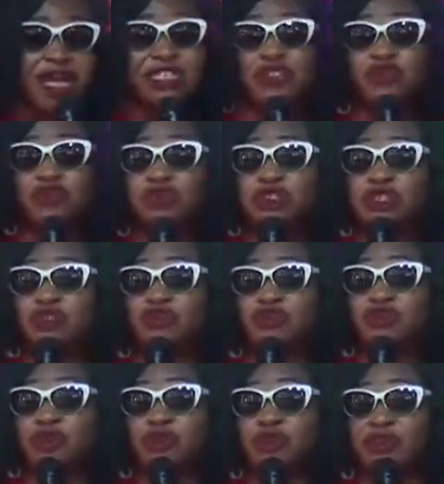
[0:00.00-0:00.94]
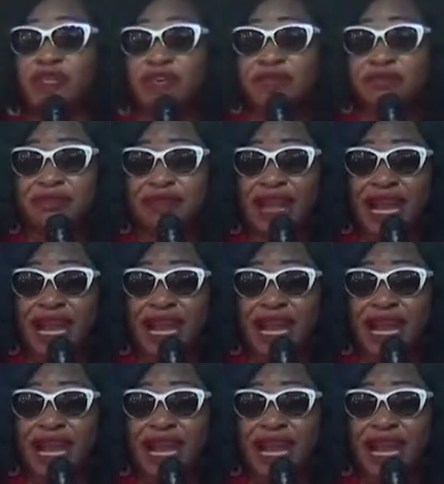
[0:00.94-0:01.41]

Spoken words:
do you see two of them?